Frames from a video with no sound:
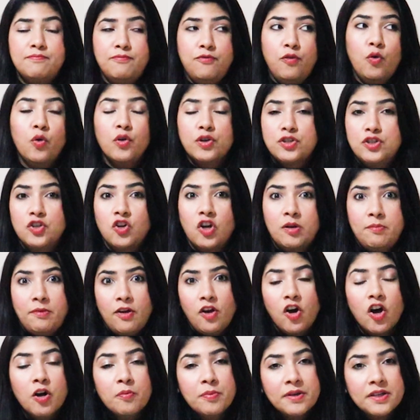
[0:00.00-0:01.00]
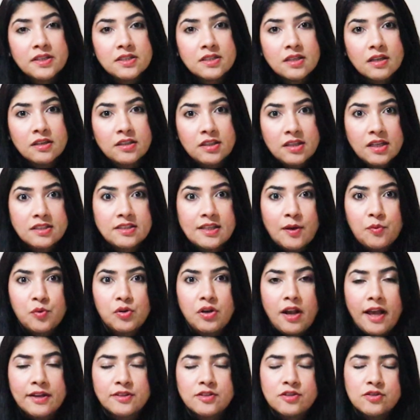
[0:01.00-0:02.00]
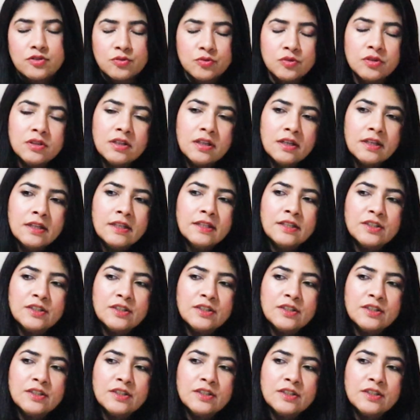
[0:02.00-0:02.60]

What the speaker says: focusing on my hobbies, the things I would like to do.